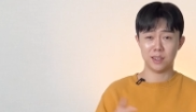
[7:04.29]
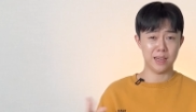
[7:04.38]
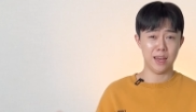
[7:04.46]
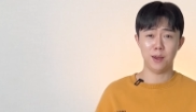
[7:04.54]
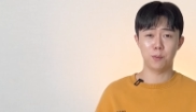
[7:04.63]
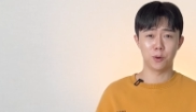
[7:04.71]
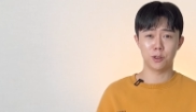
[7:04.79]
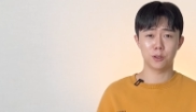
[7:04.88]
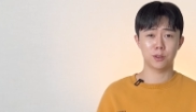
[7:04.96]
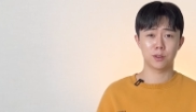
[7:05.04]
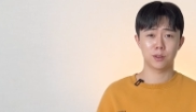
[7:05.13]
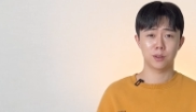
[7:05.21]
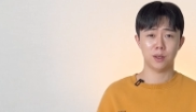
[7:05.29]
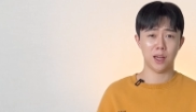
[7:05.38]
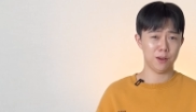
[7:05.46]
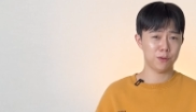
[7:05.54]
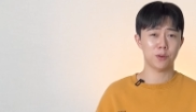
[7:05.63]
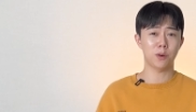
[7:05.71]
neighbors.
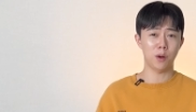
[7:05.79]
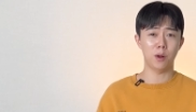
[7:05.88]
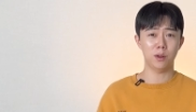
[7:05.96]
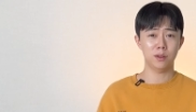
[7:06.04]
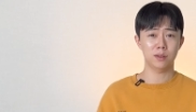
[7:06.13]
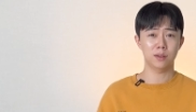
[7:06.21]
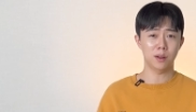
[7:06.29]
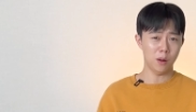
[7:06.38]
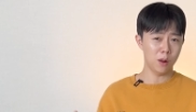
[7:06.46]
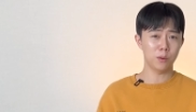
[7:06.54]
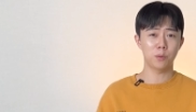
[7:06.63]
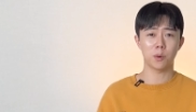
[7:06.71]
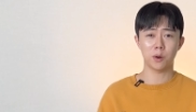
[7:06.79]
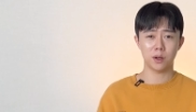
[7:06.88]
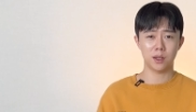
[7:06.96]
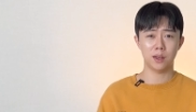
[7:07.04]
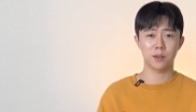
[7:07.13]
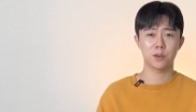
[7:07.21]
After all, all
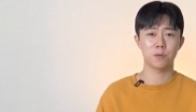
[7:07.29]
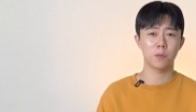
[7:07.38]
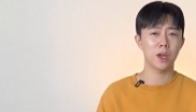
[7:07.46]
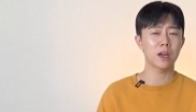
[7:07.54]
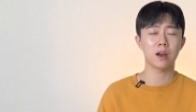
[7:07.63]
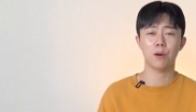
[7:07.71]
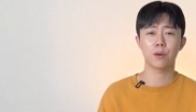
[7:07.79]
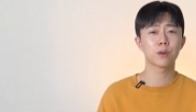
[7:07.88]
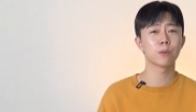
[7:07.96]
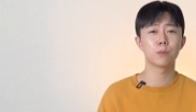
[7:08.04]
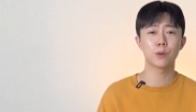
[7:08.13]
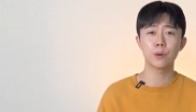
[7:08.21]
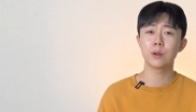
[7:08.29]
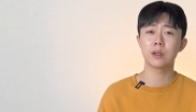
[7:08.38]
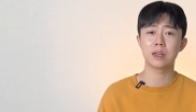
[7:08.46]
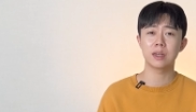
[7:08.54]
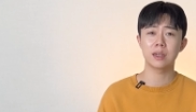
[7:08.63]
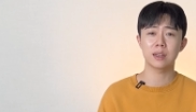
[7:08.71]
working to make our
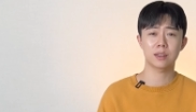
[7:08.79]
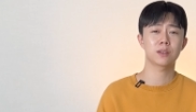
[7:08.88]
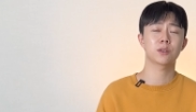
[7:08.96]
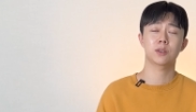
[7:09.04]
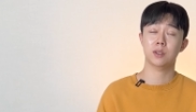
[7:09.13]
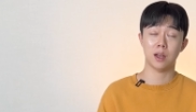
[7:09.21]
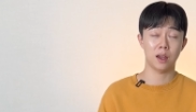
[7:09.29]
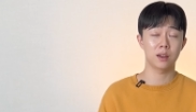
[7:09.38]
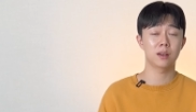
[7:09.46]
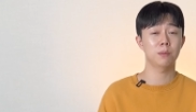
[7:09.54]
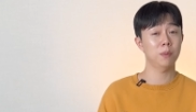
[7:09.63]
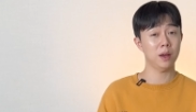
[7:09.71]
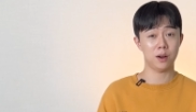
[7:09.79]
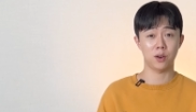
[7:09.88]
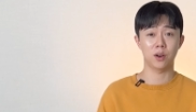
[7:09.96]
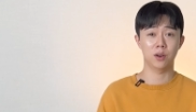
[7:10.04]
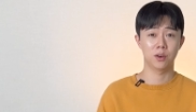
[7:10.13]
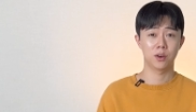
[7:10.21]
community and society
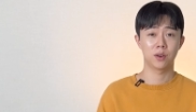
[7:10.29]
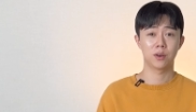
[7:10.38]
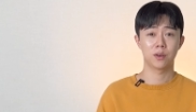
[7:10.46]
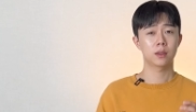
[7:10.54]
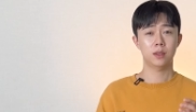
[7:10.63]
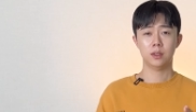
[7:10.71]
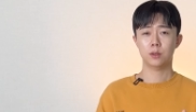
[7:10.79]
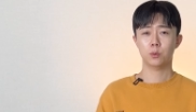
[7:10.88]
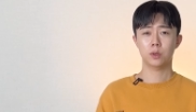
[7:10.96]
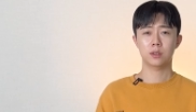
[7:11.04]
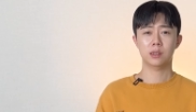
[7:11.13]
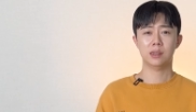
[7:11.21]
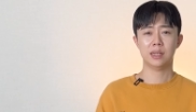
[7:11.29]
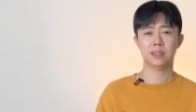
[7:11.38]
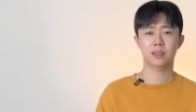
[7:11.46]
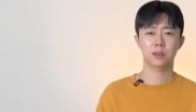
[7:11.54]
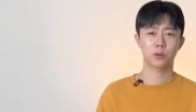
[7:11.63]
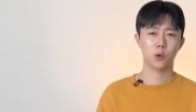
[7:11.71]
better. This was a
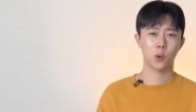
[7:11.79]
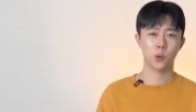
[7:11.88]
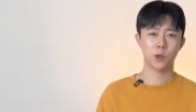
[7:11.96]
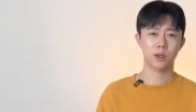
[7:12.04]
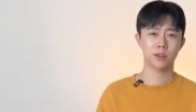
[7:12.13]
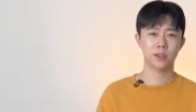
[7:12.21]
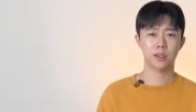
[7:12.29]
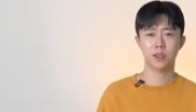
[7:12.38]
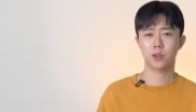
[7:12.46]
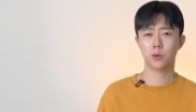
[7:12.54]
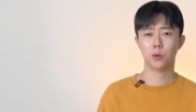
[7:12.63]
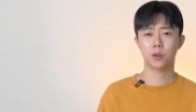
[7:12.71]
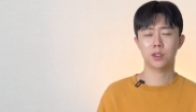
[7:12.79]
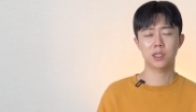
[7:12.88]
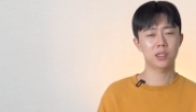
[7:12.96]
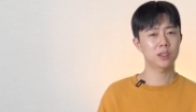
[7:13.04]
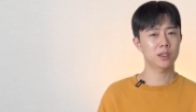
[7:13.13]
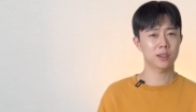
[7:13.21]
lesson Korea's history
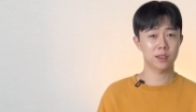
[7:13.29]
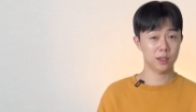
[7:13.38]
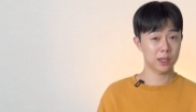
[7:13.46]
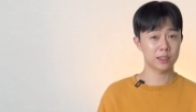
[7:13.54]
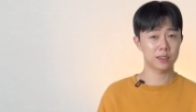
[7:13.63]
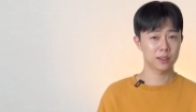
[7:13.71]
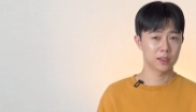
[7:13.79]
teaches us.